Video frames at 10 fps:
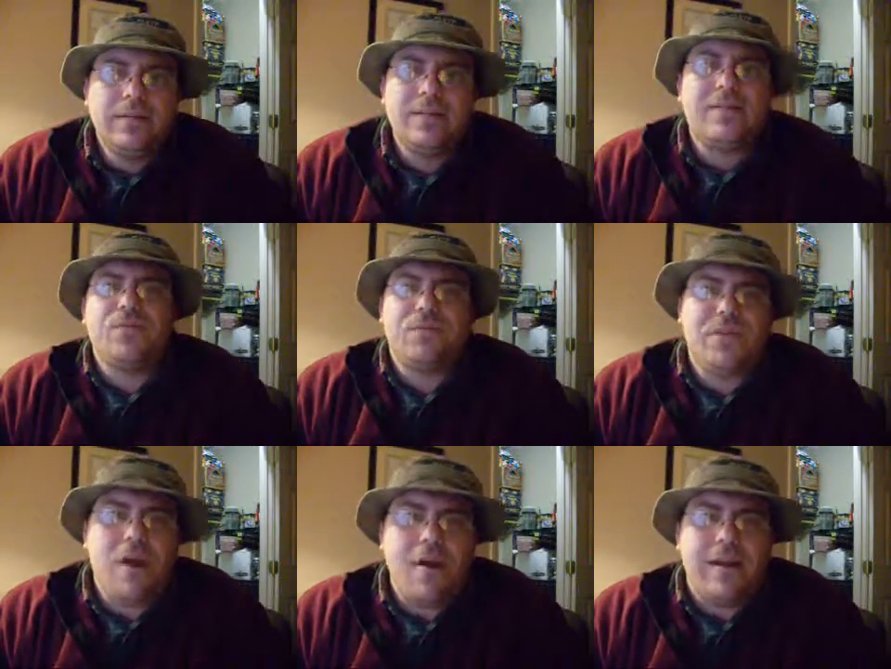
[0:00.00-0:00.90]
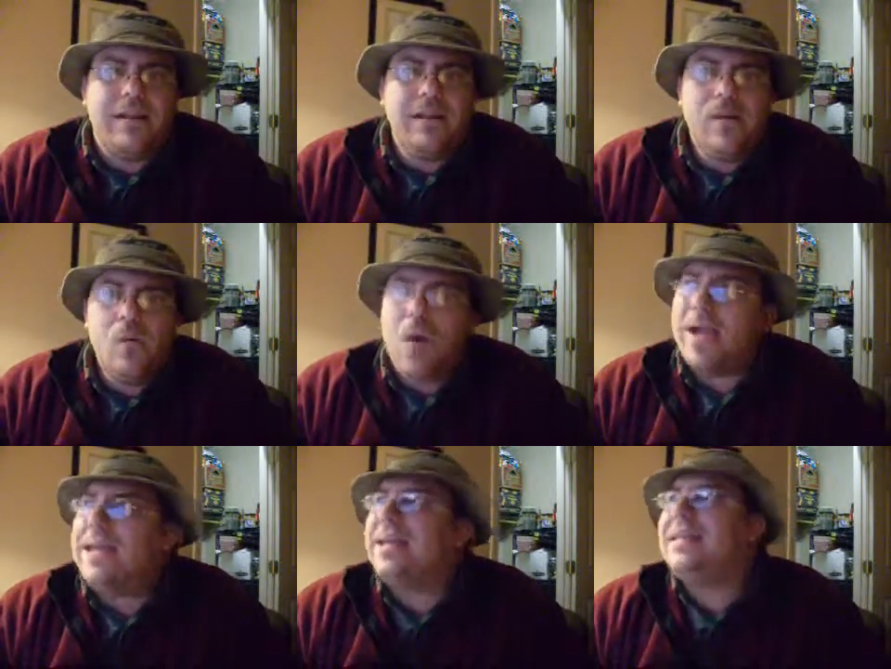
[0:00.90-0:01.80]
This is retarded.
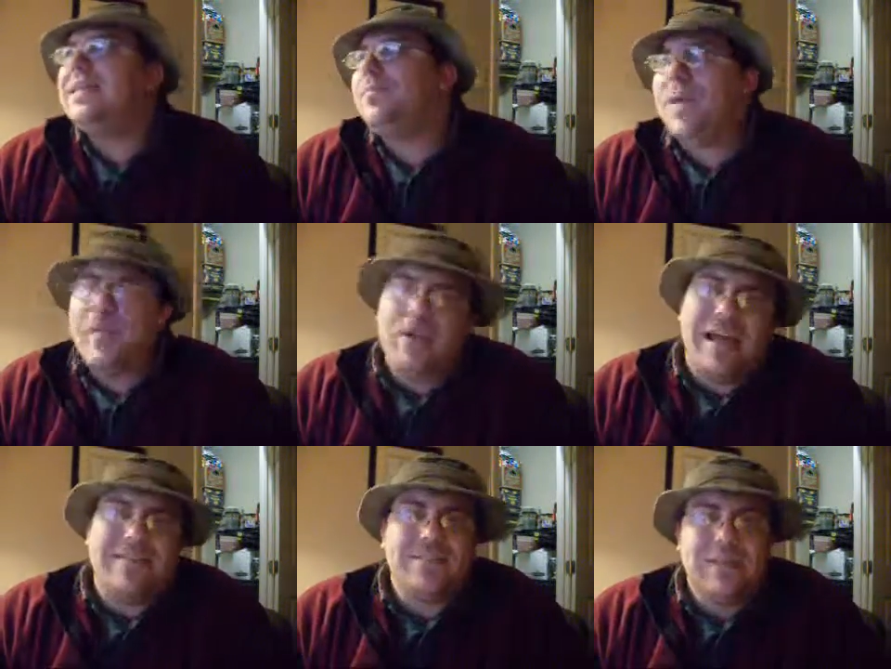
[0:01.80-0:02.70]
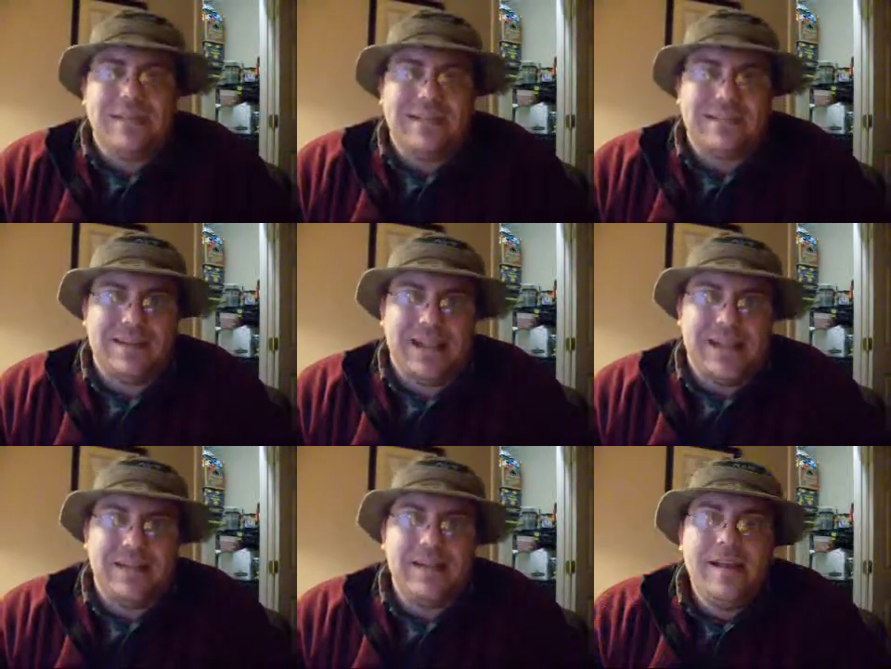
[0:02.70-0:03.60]
Why can't these people have some of this
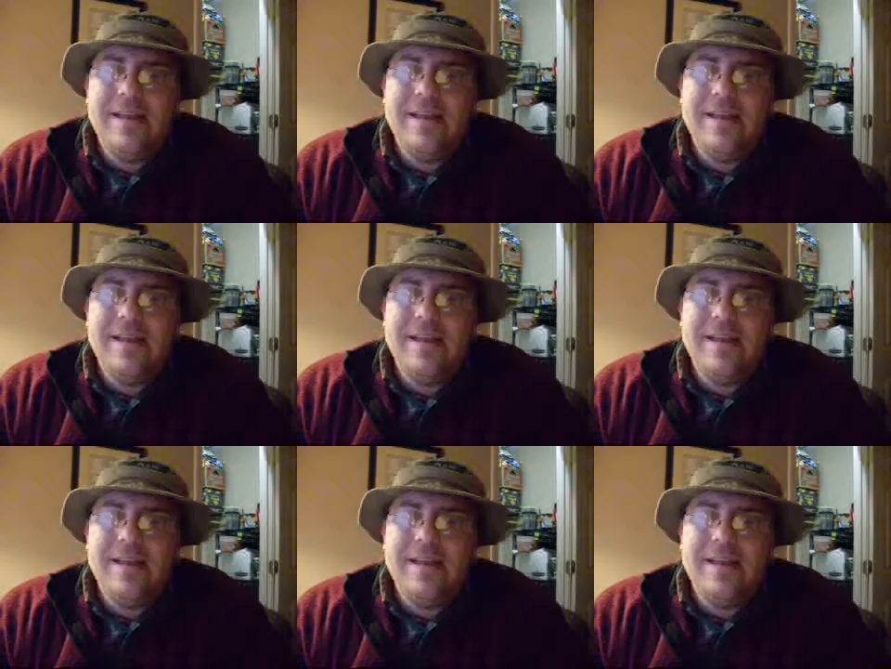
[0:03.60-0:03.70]
land?